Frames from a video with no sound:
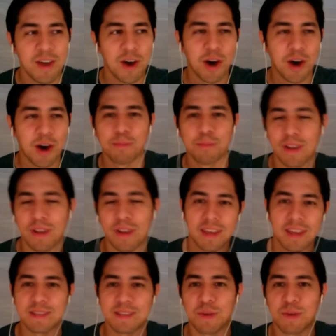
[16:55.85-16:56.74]

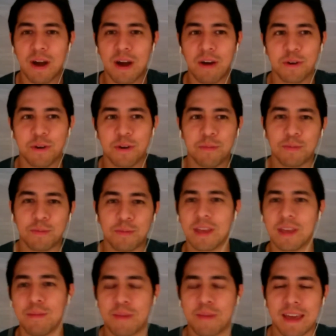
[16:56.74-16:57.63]
unplugging his router and
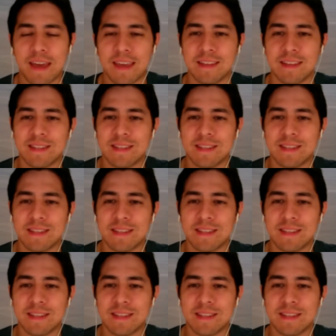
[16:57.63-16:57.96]
plugging it back in.